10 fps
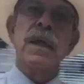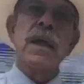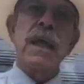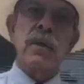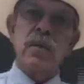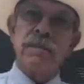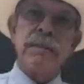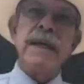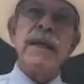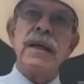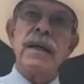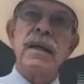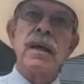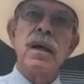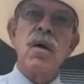it would be
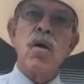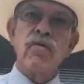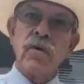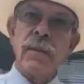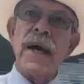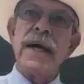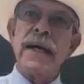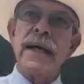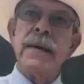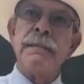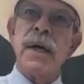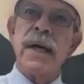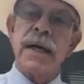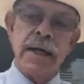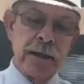over my dead body.